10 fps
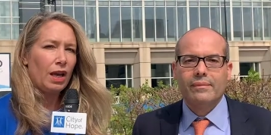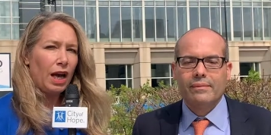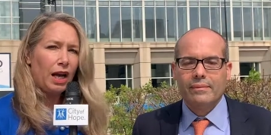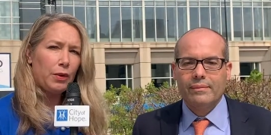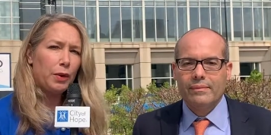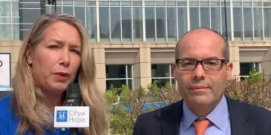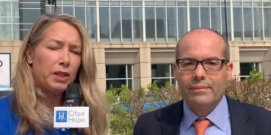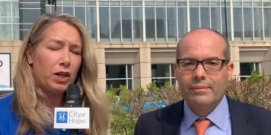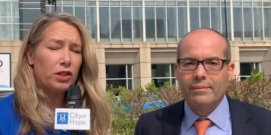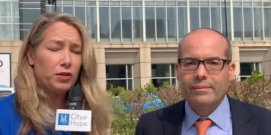Speaker 1: Hi, we're with
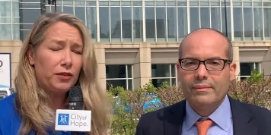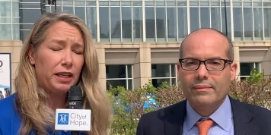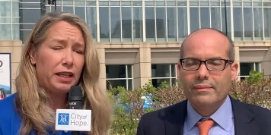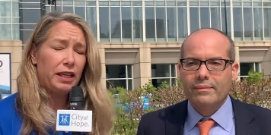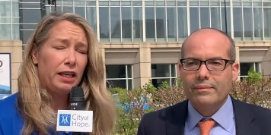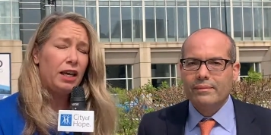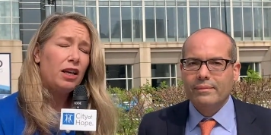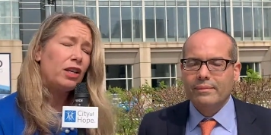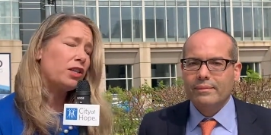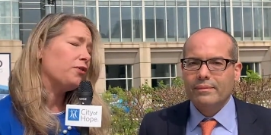Dr. Fakih.
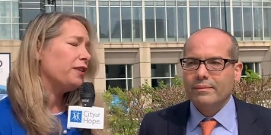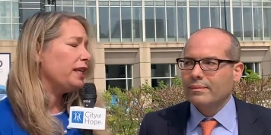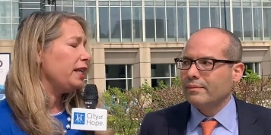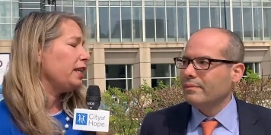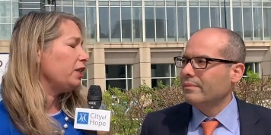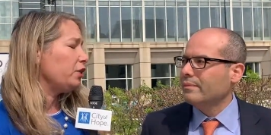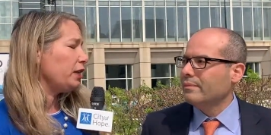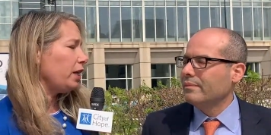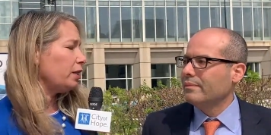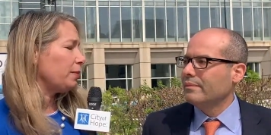Dr. Fakih, can you
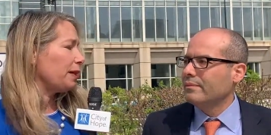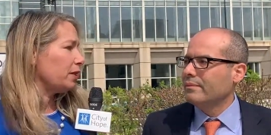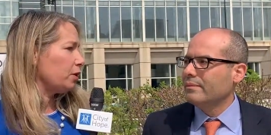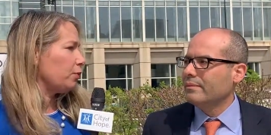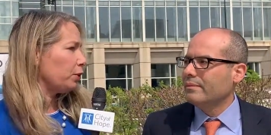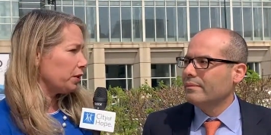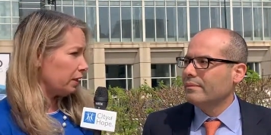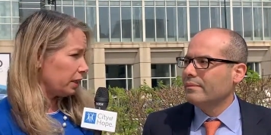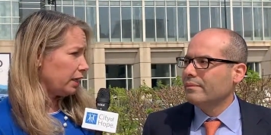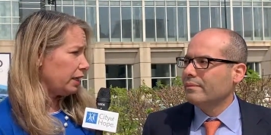tell us about this important
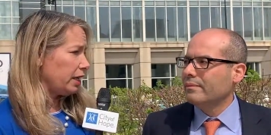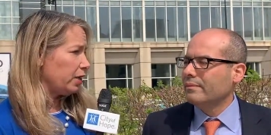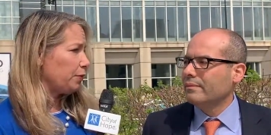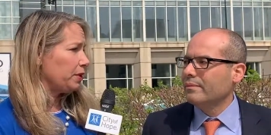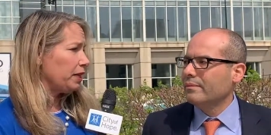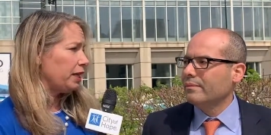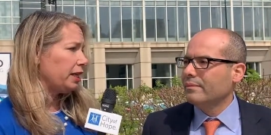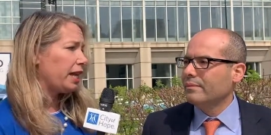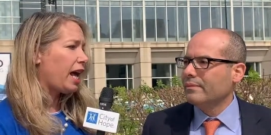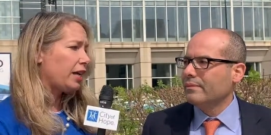study that you presented
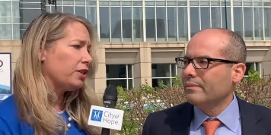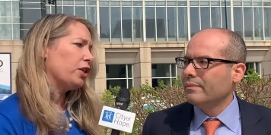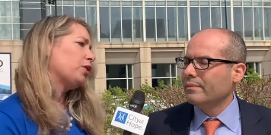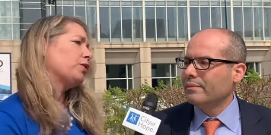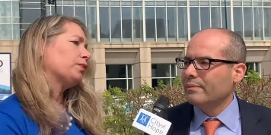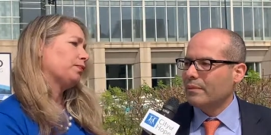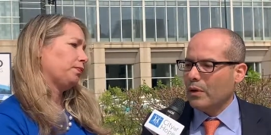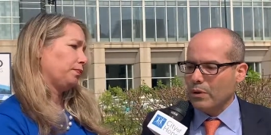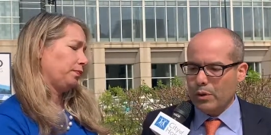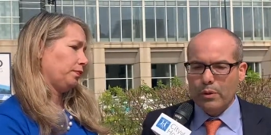at ASCO?
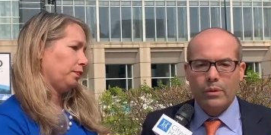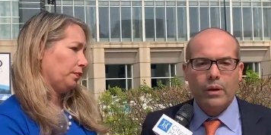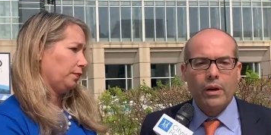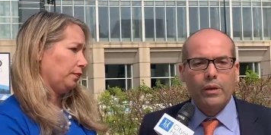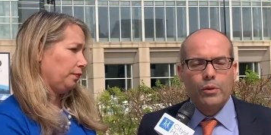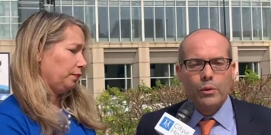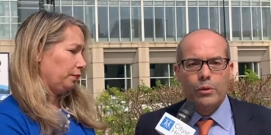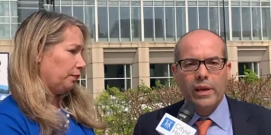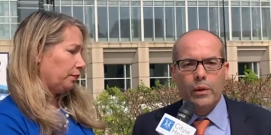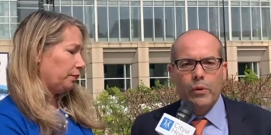
Speaker 2: Sure. Uh, so
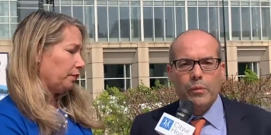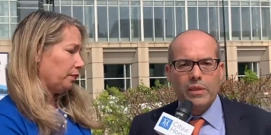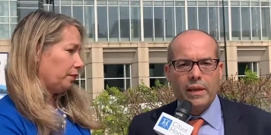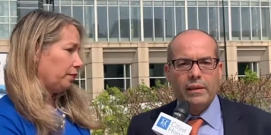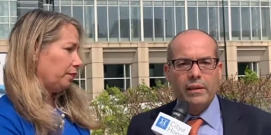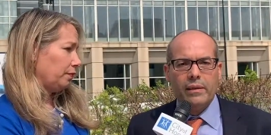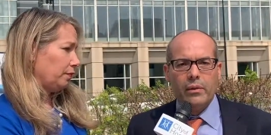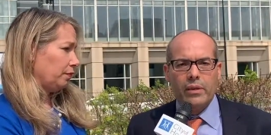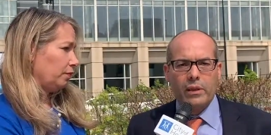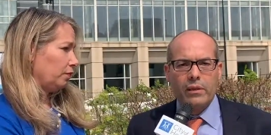today we presented the
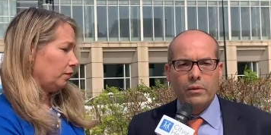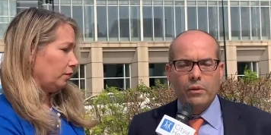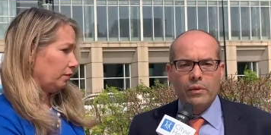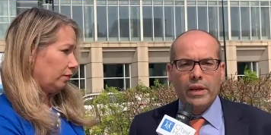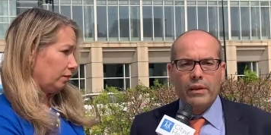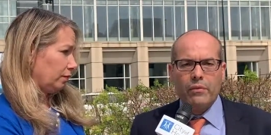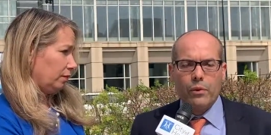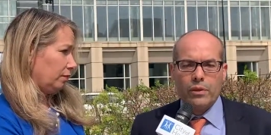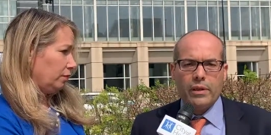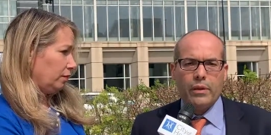results of a
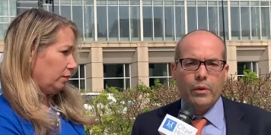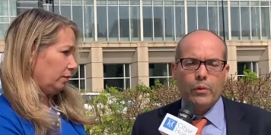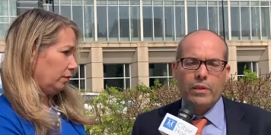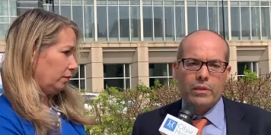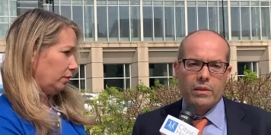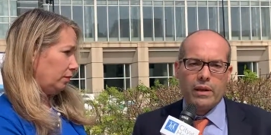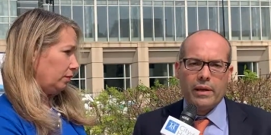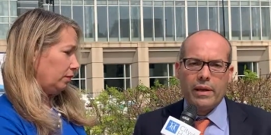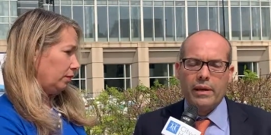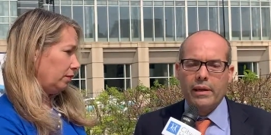first-in-human
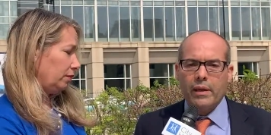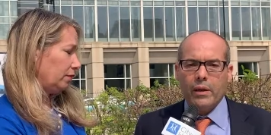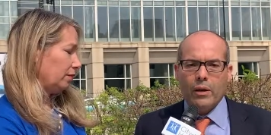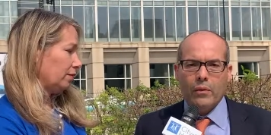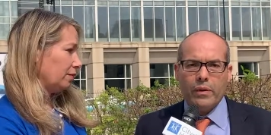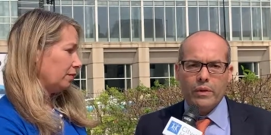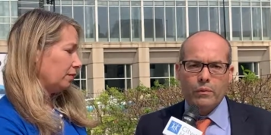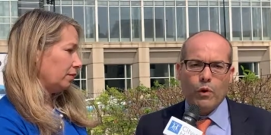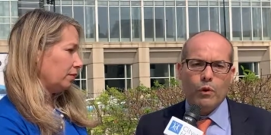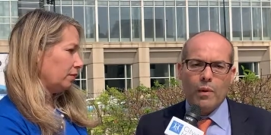study of a
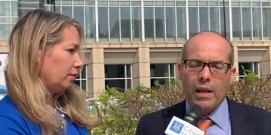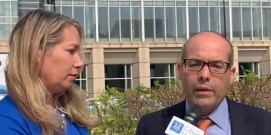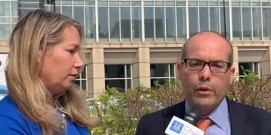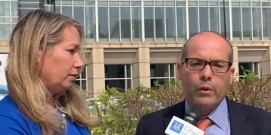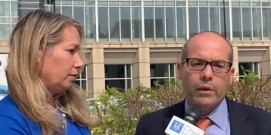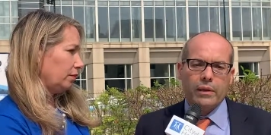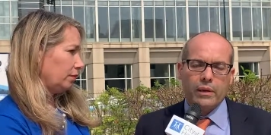small molecule. It's